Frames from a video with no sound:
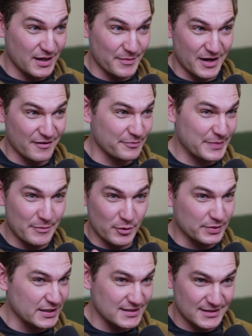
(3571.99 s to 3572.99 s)
I'm kind of people
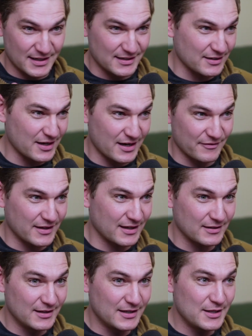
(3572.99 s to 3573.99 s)
pleasing to kind of
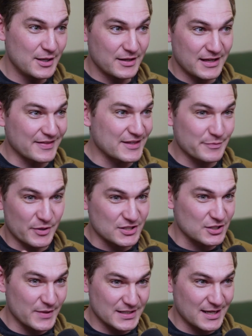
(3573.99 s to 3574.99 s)
get this person
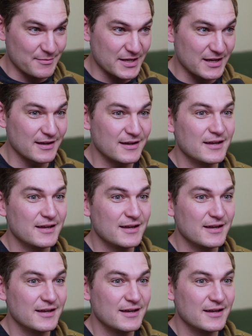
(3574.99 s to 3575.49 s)
to accept me.